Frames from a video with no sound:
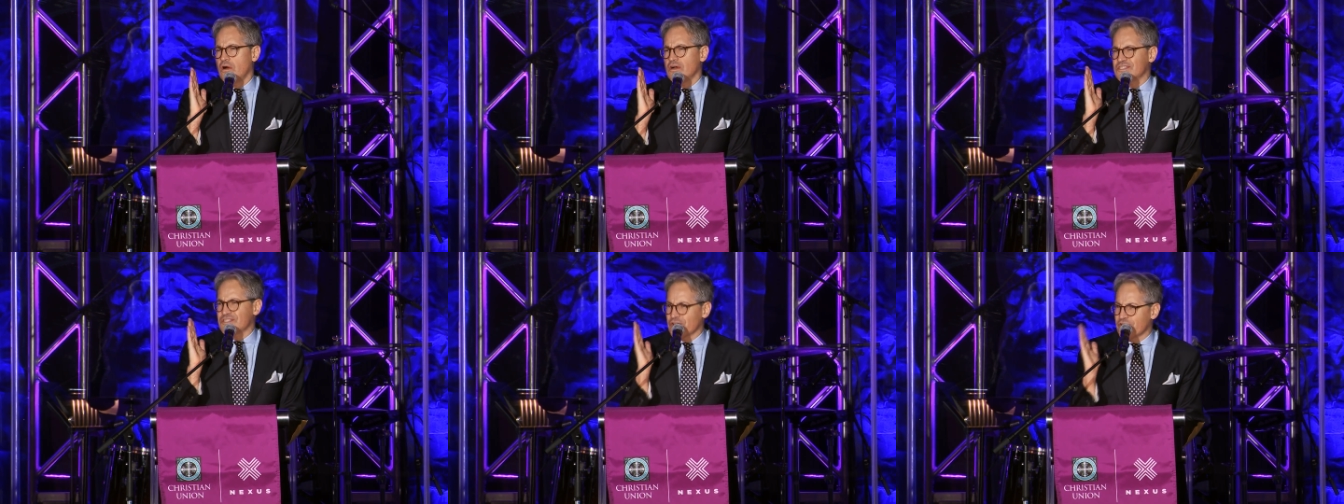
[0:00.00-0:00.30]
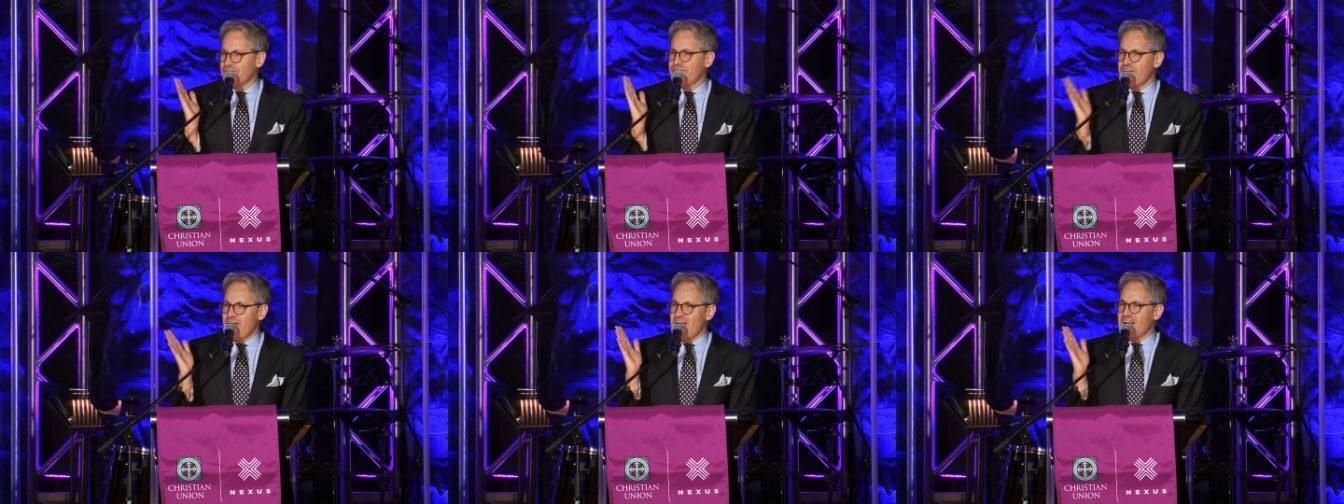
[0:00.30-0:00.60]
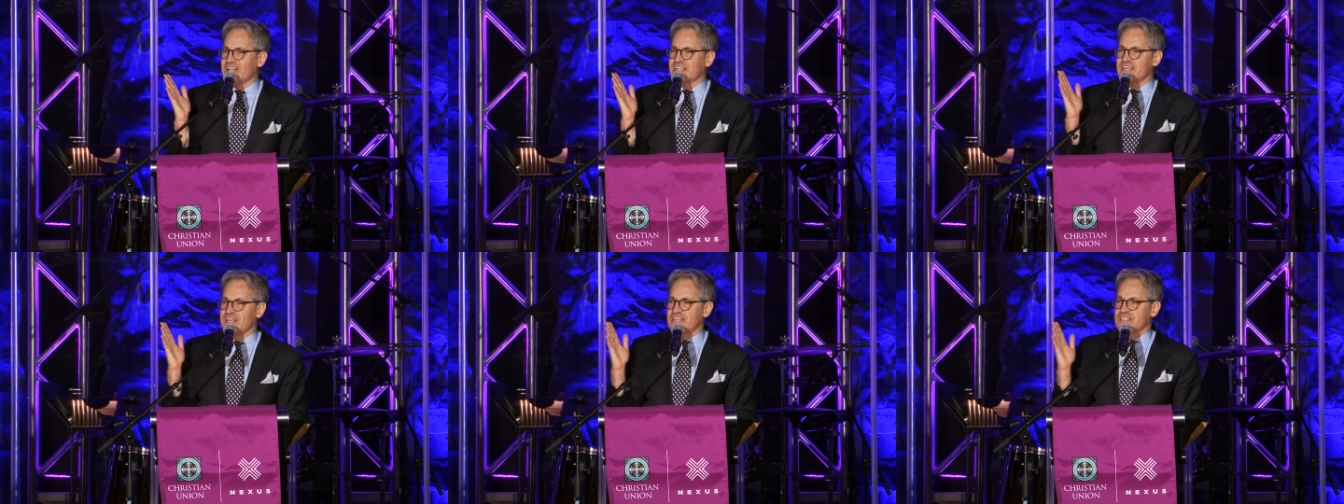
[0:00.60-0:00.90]
so the
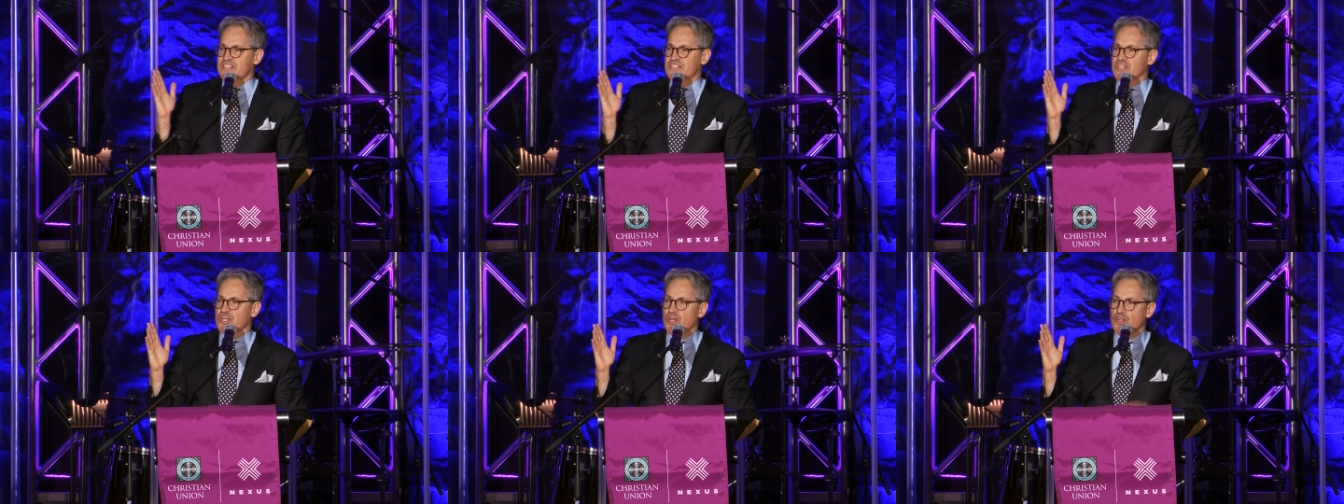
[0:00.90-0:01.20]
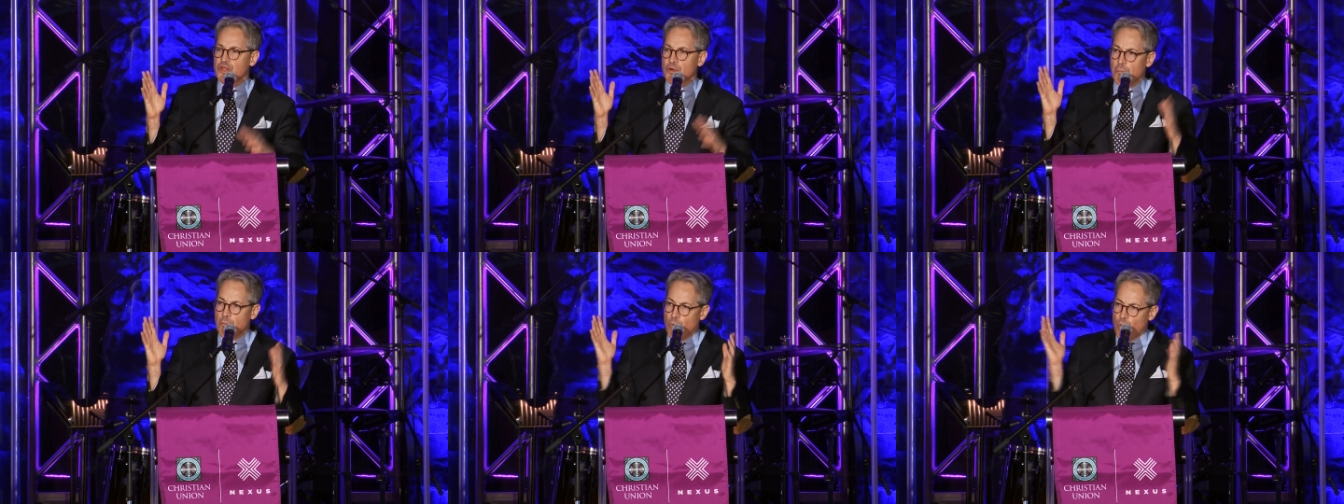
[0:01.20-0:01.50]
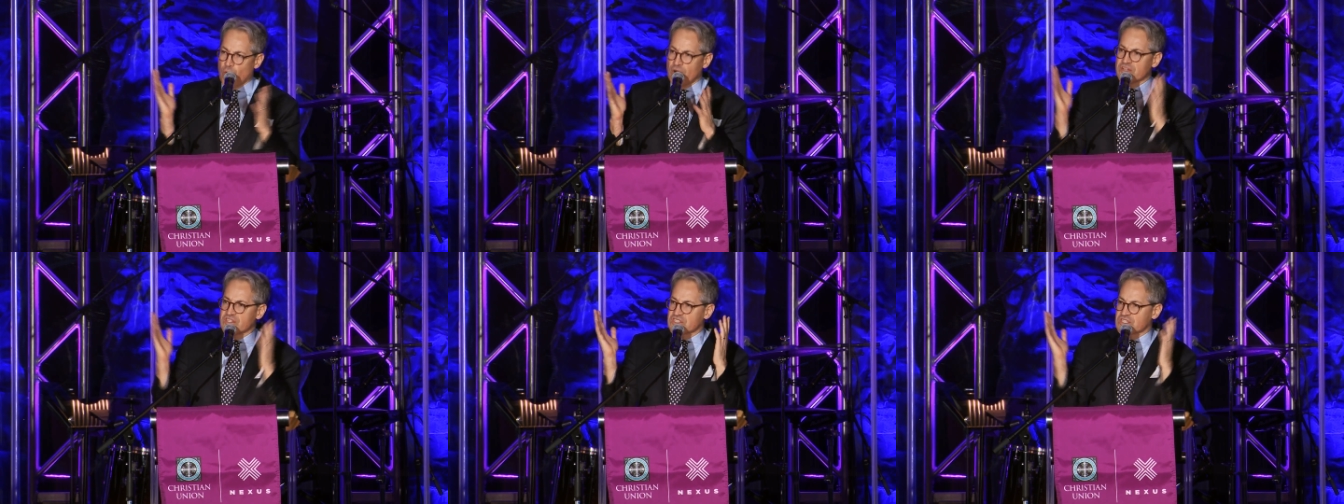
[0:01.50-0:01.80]
fact is, the
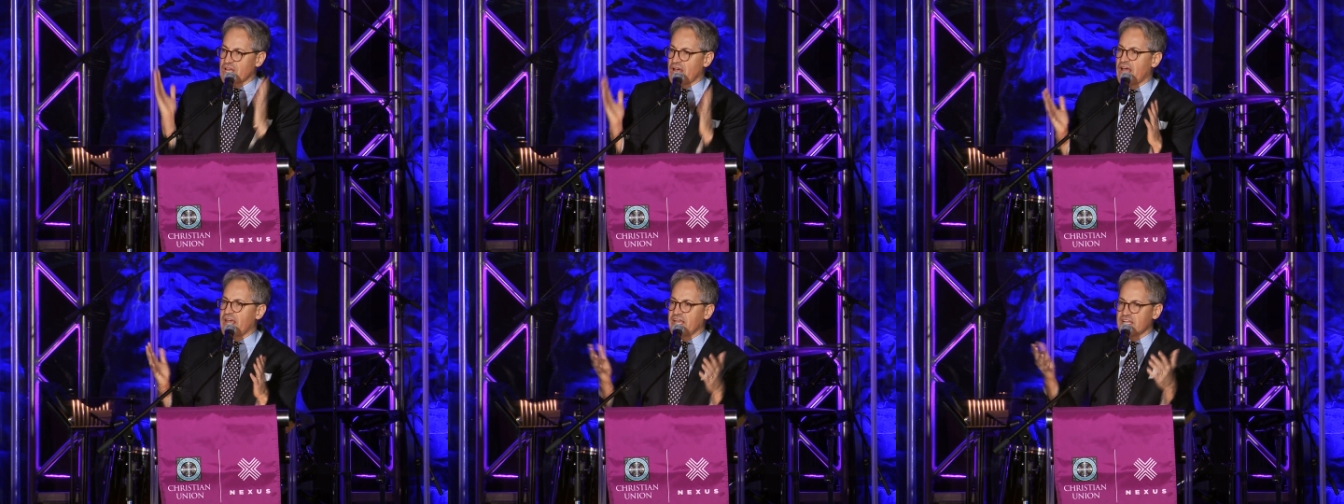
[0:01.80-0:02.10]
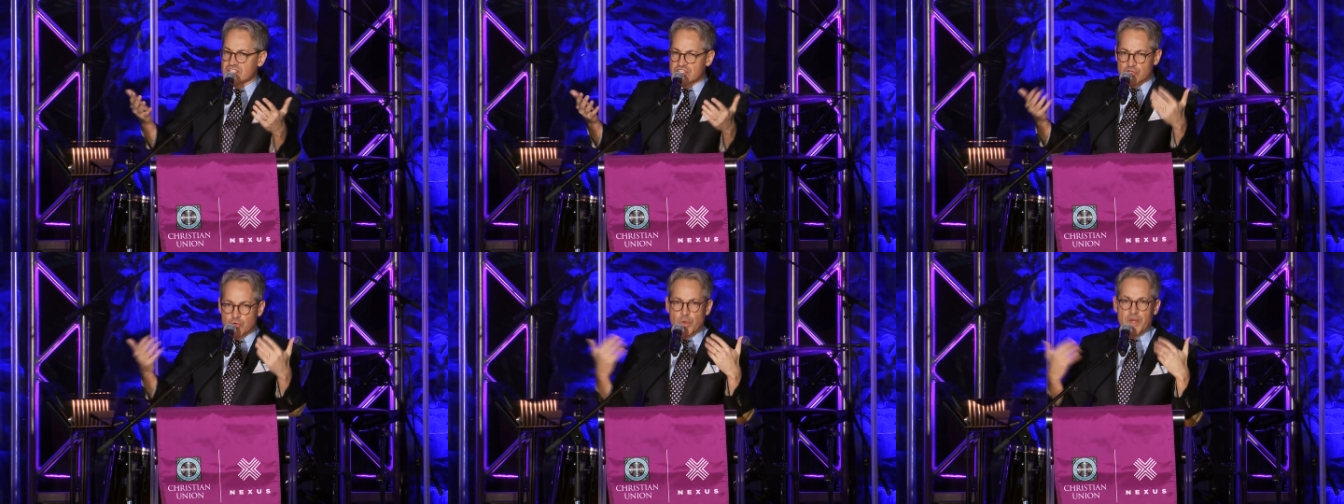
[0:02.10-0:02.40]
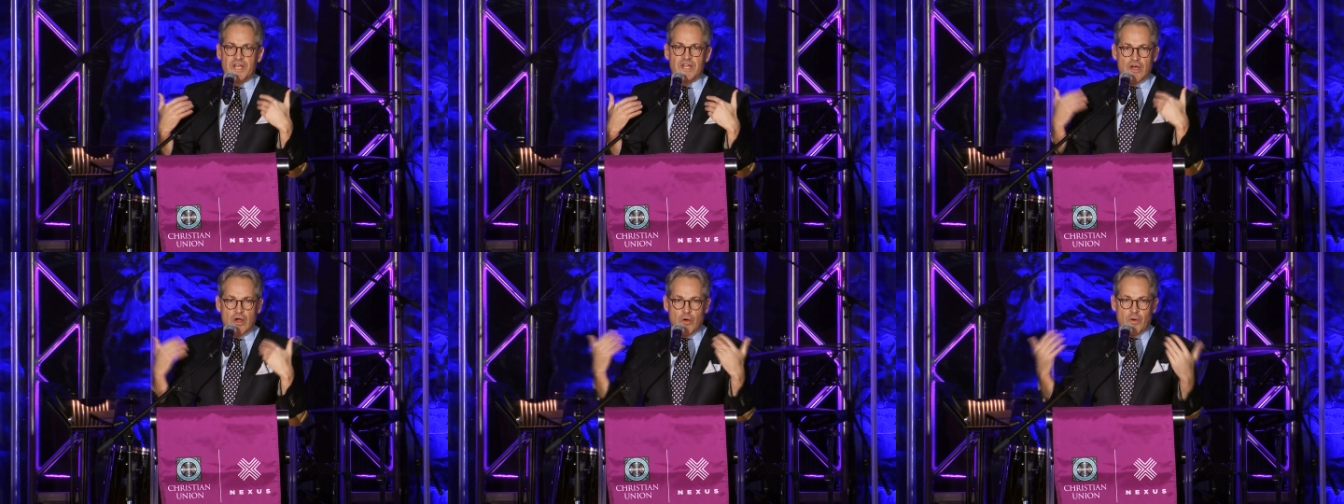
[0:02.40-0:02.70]
more science
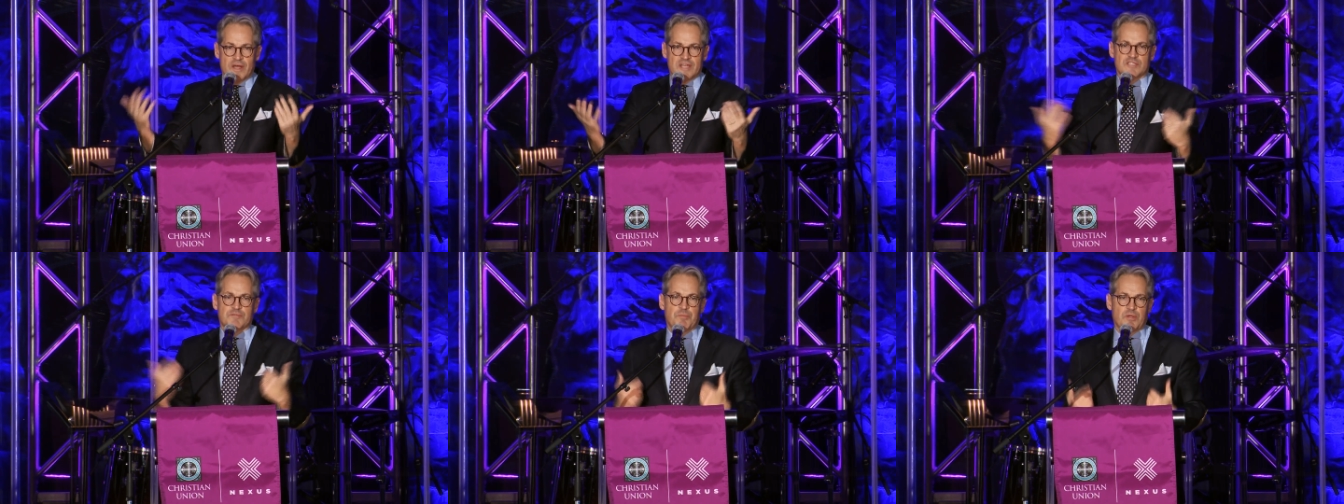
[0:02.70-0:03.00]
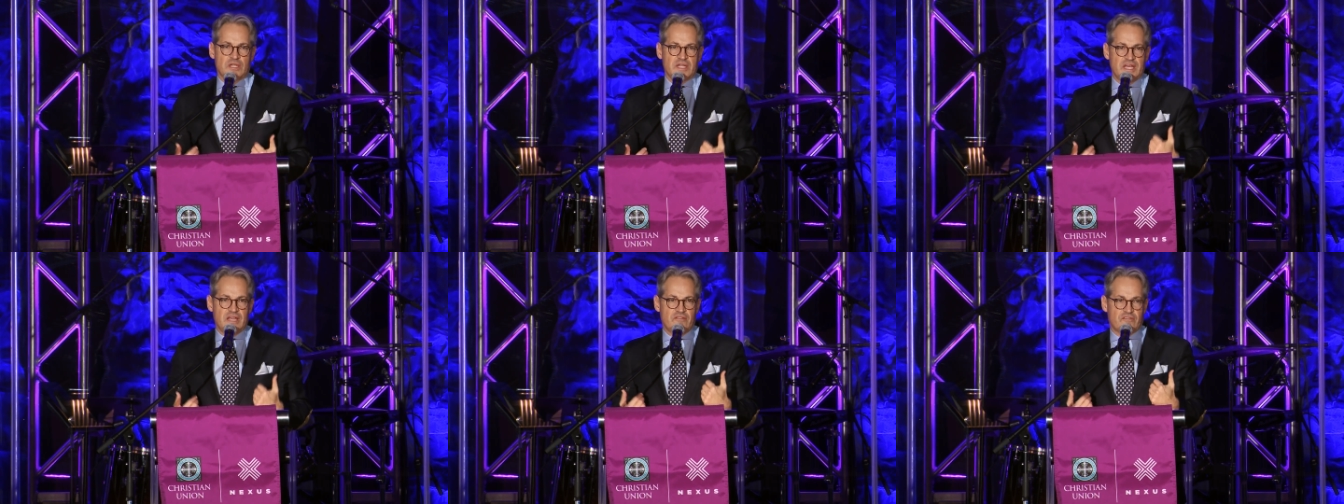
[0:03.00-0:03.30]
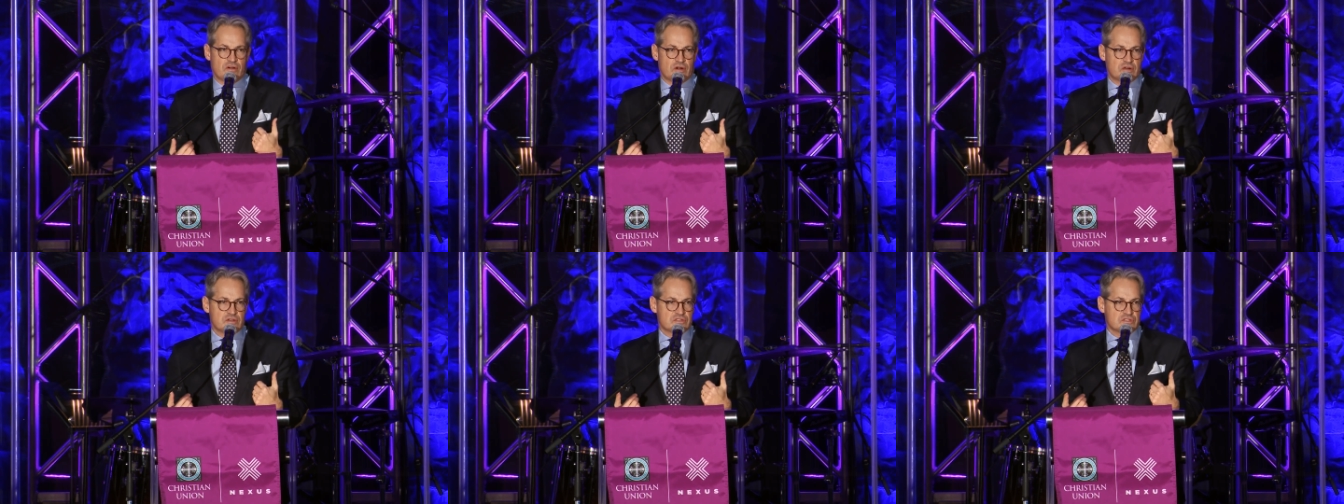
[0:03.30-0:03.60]
we know as
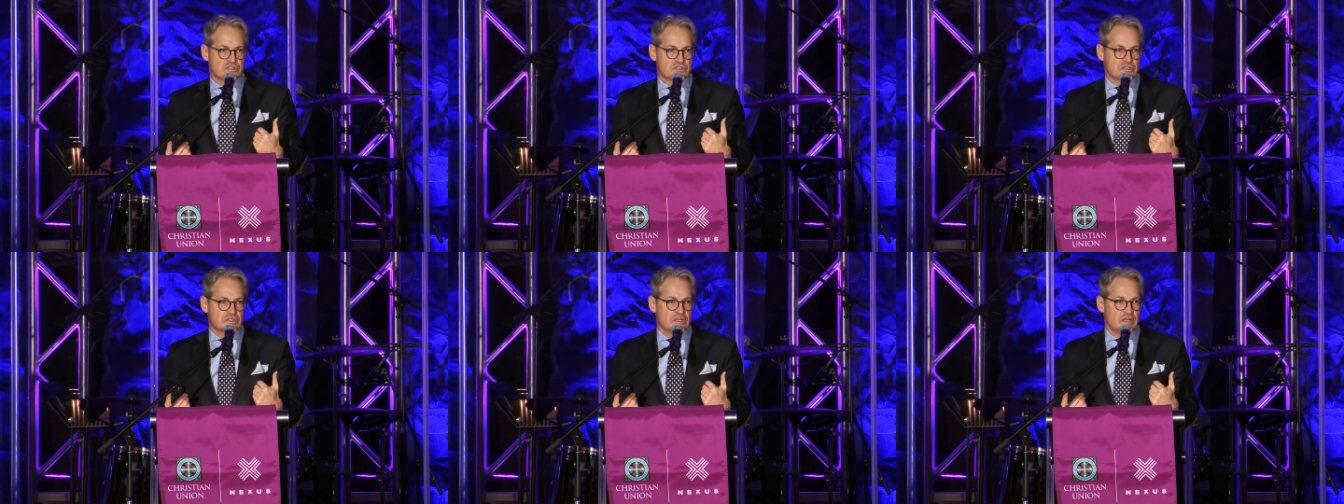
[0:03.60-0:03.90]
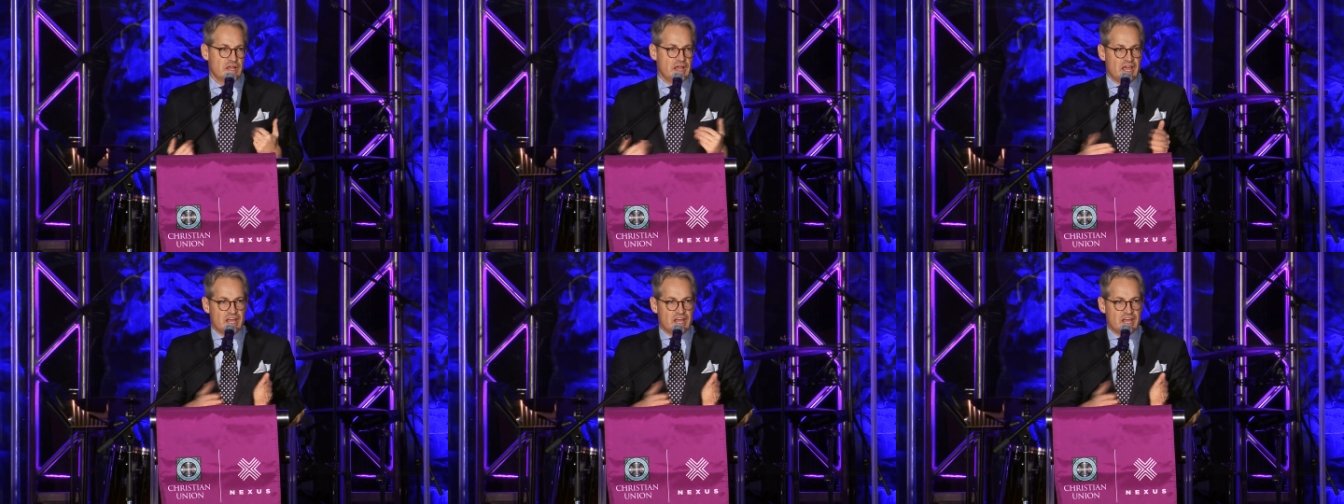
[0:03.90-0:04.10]
believers,